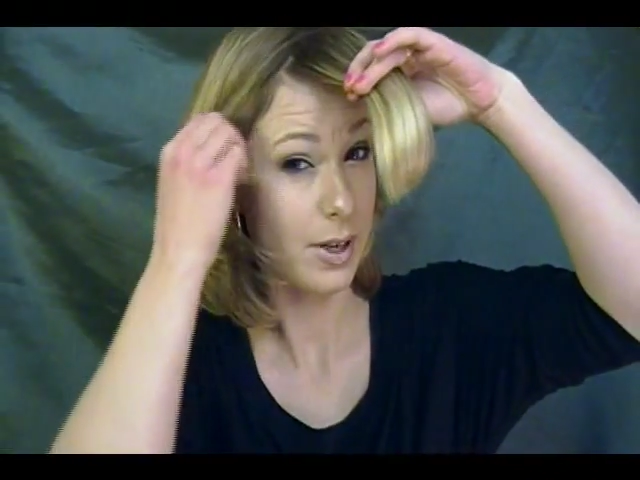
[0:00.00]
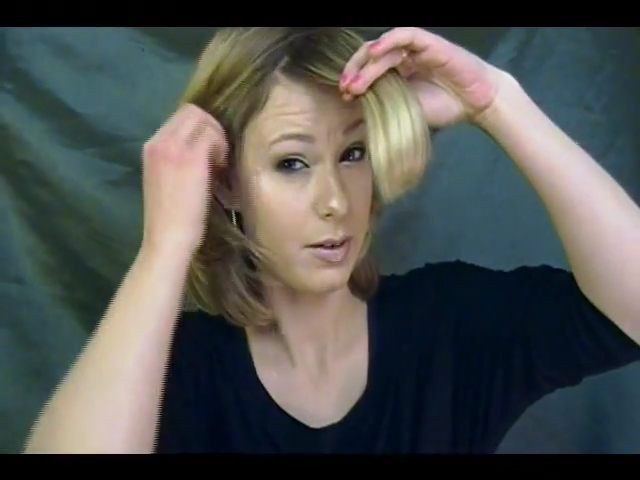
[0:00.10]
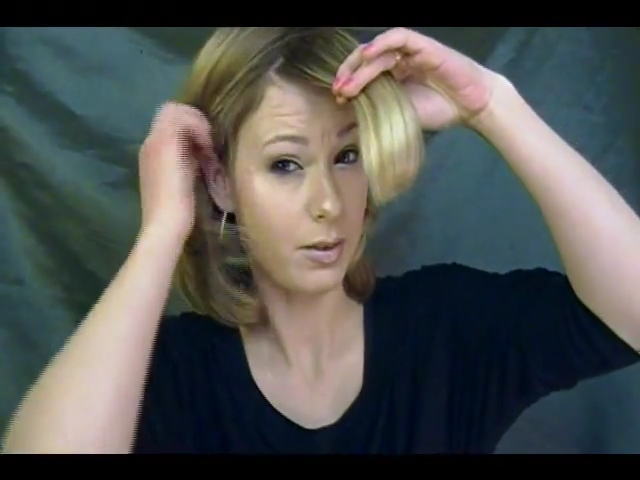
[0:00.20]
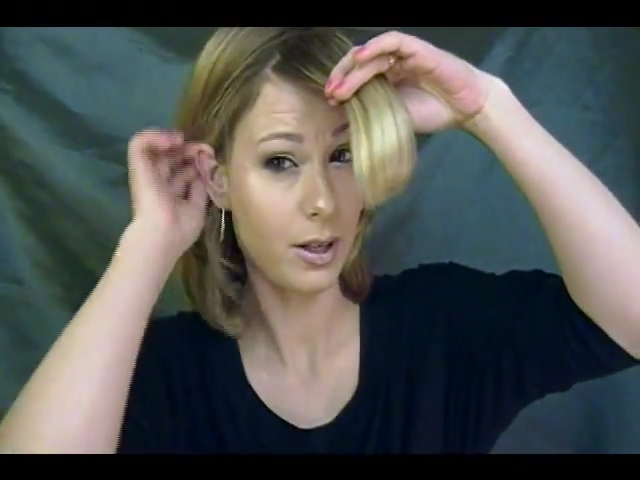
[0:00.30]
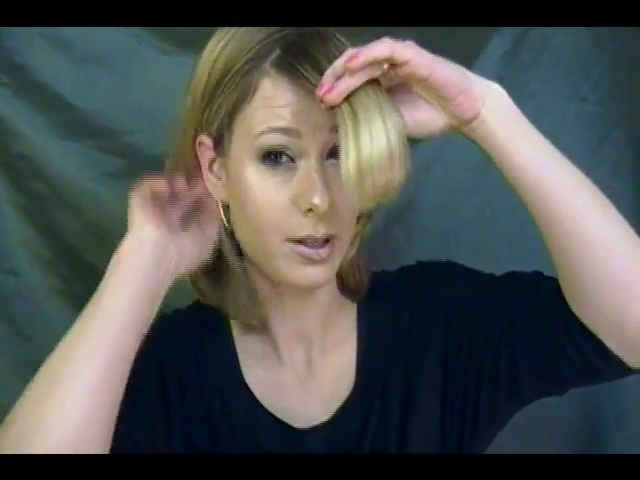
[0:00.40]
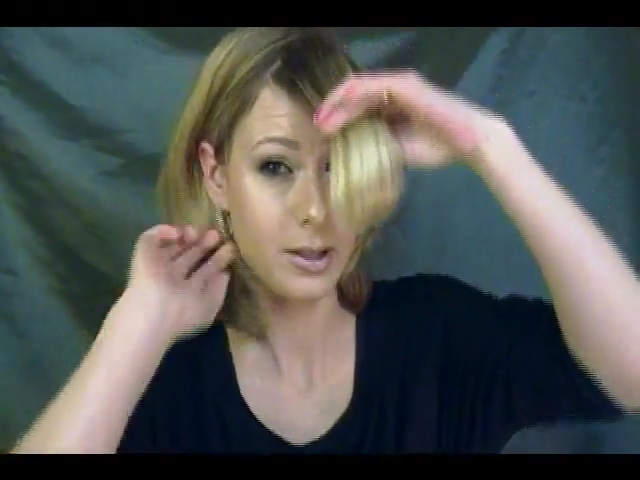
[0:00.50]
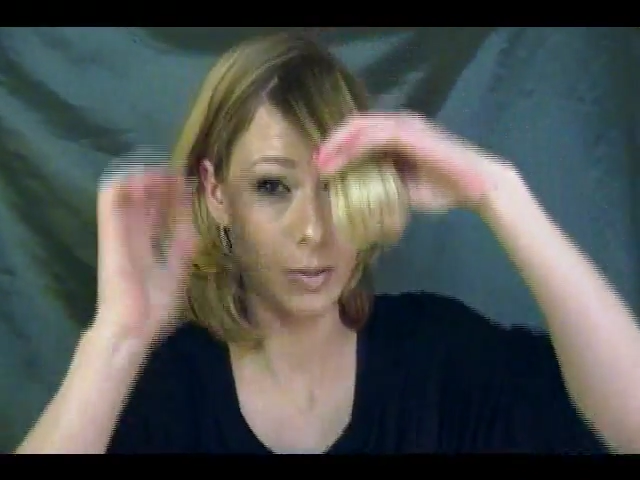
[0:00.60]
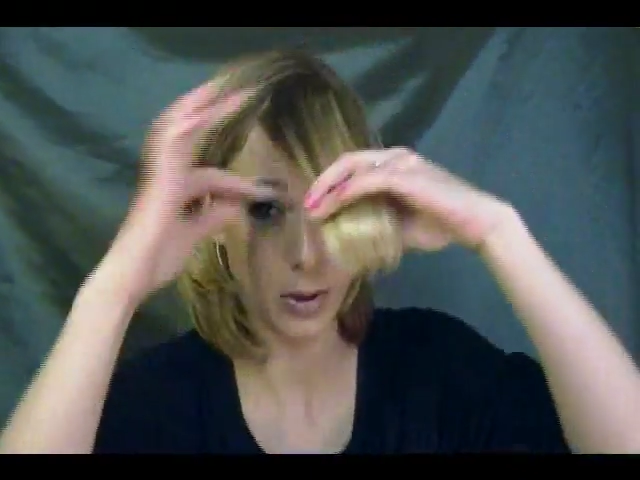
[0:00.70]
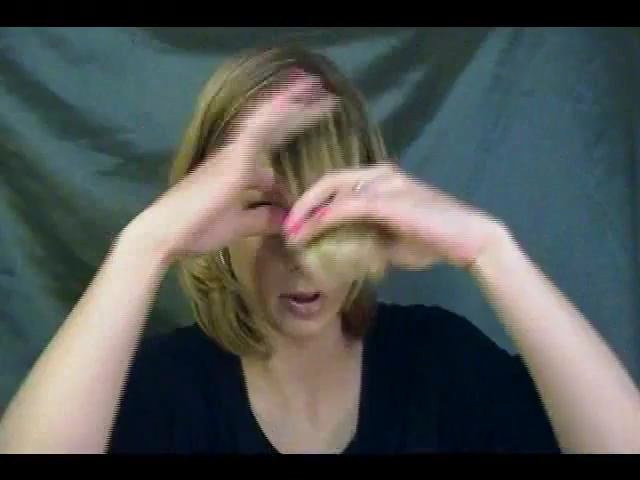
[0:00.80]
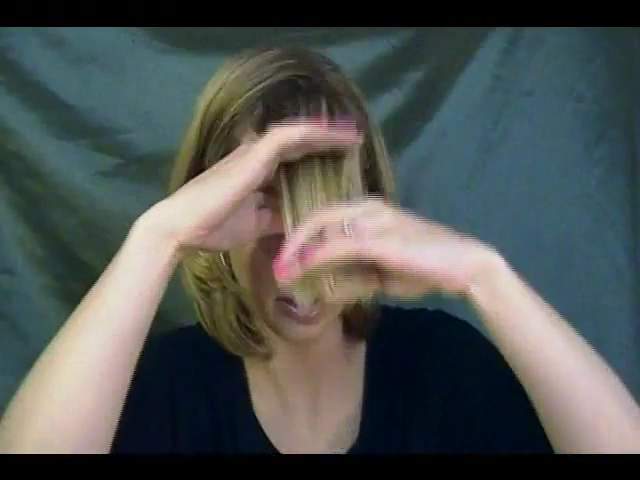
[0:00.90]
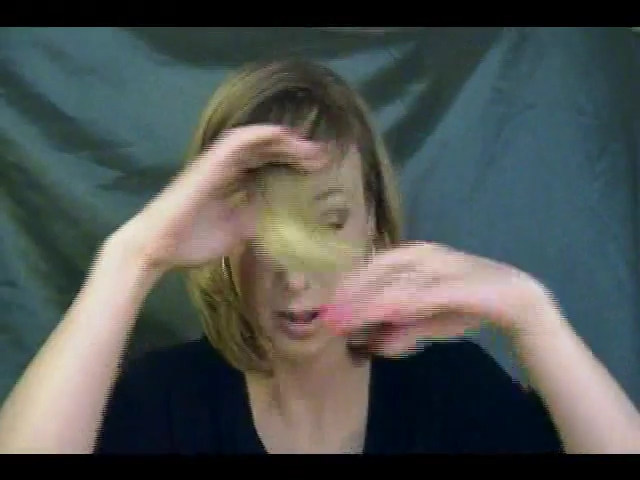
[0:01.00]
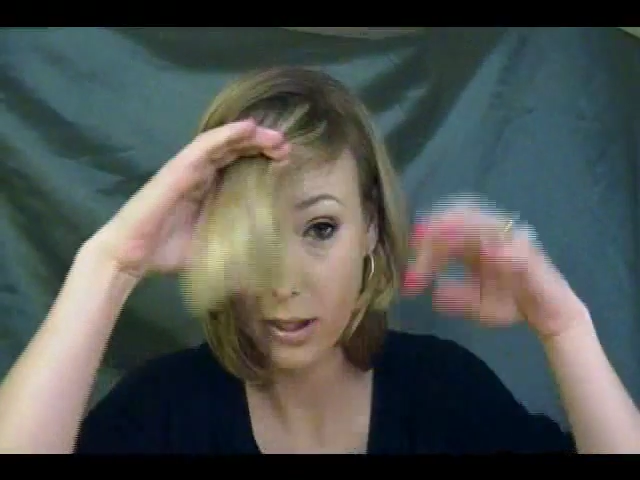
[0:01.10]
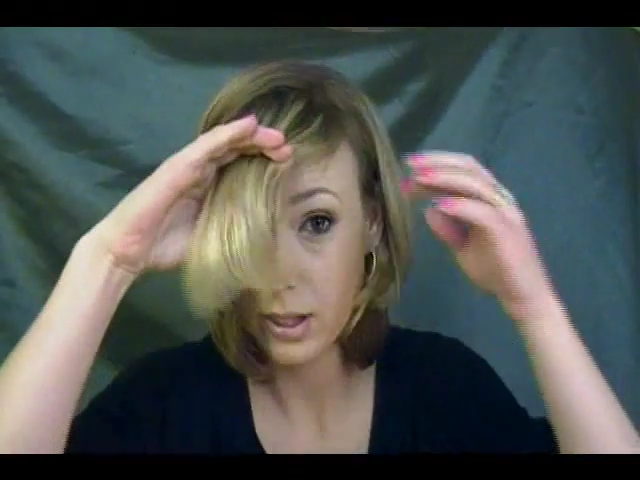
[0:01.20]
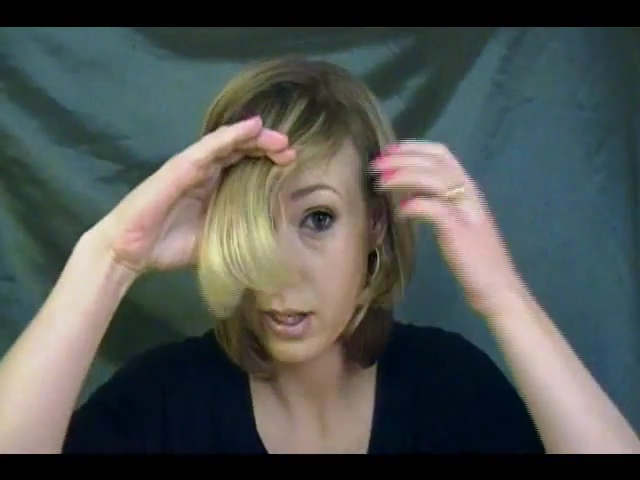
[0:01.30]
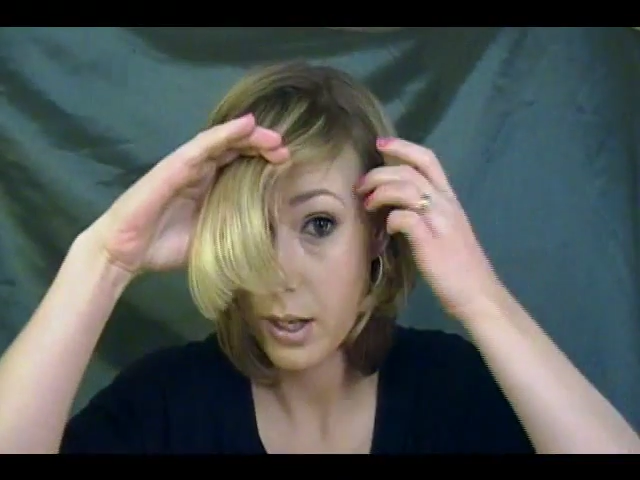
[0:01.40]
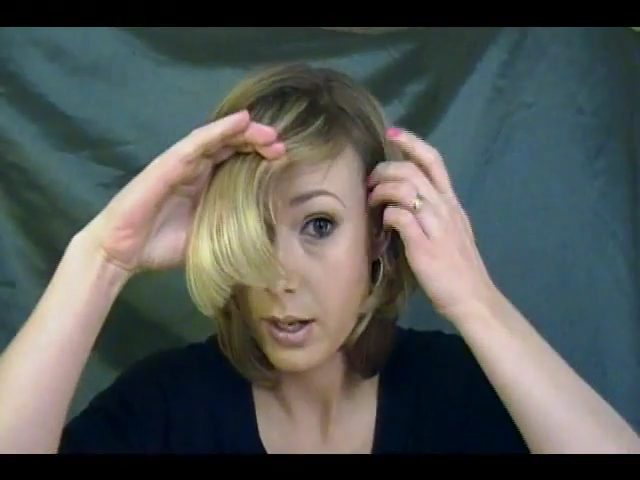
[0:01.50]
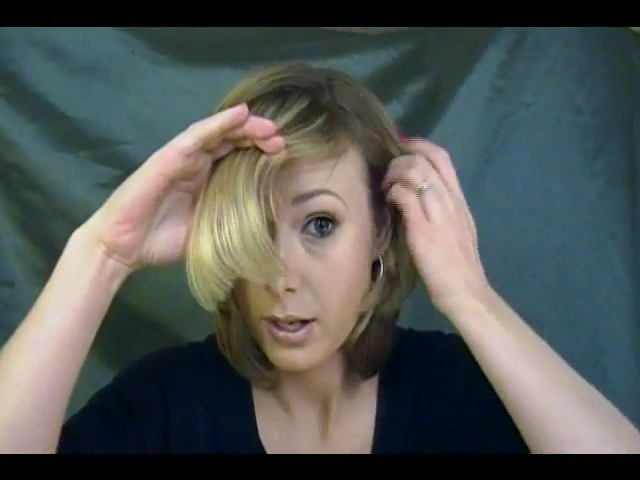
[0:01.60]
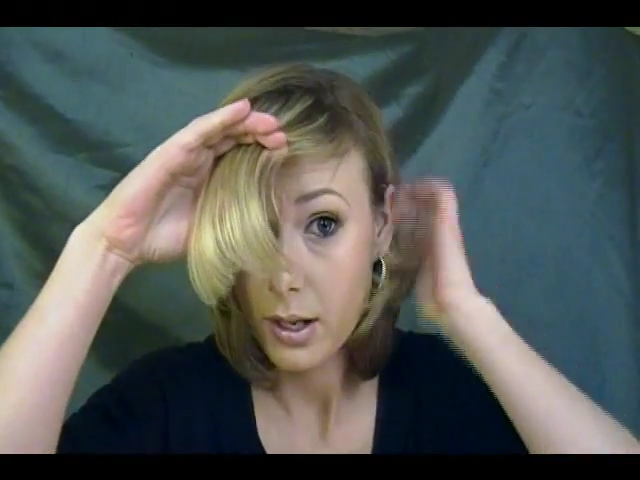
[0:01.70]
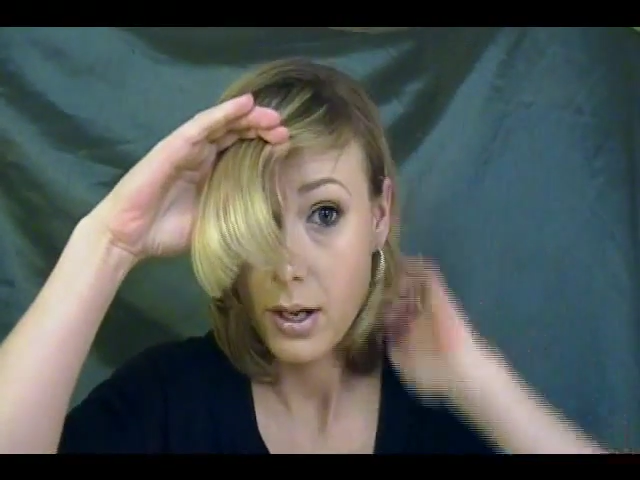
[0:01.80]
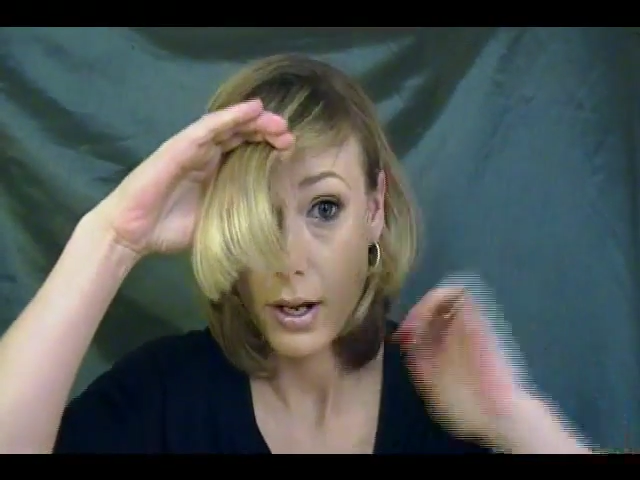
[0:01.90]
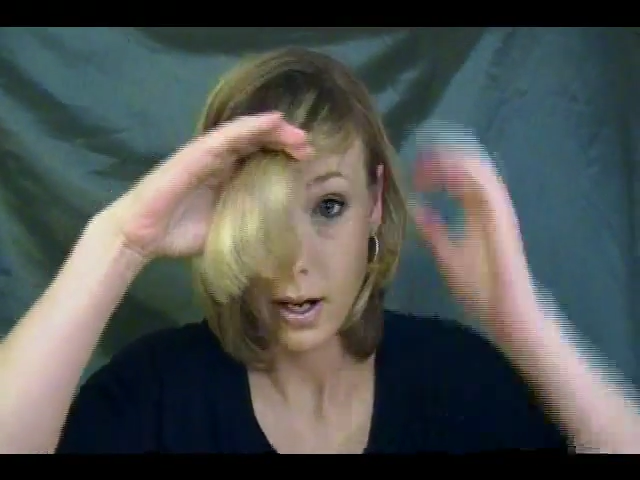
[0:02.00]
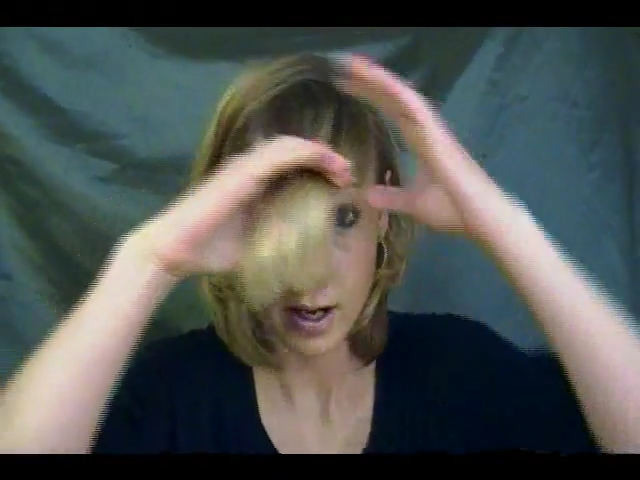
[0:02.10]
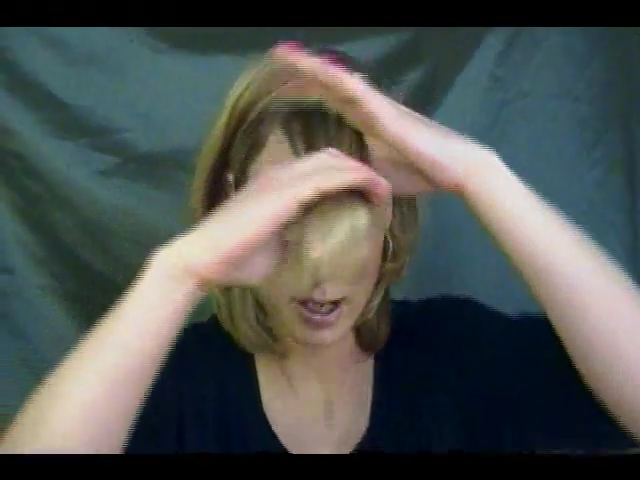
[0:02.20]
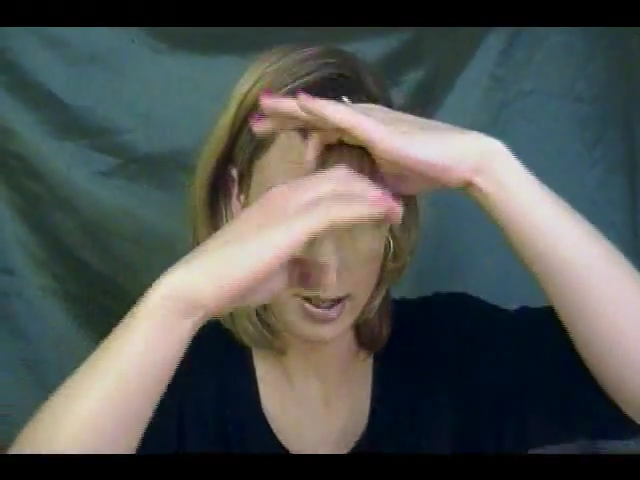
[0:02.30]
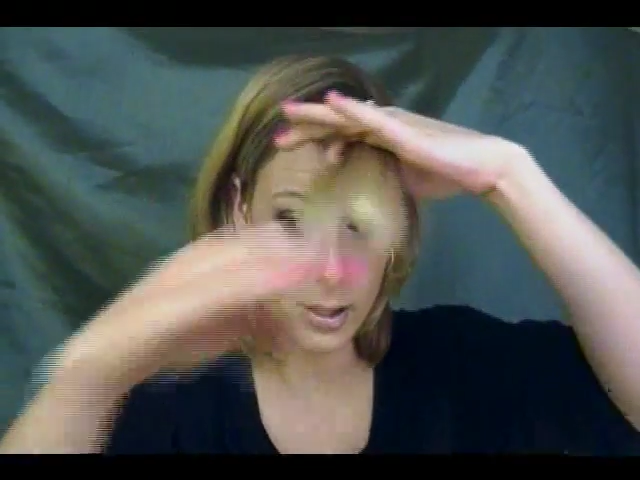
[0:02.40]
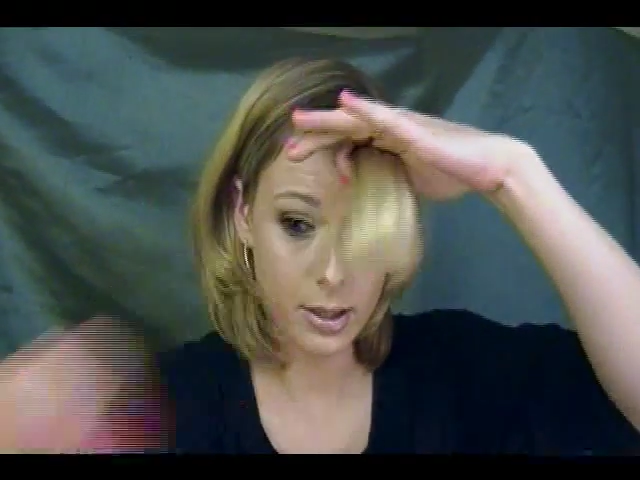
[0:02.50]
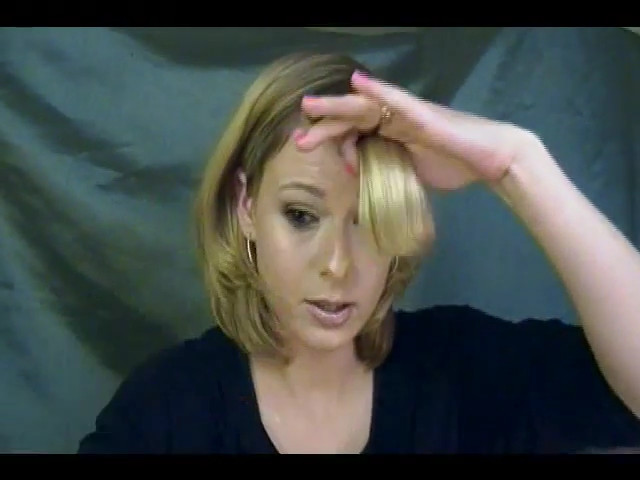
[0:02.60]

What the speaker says: If I ever get this part done. Alright,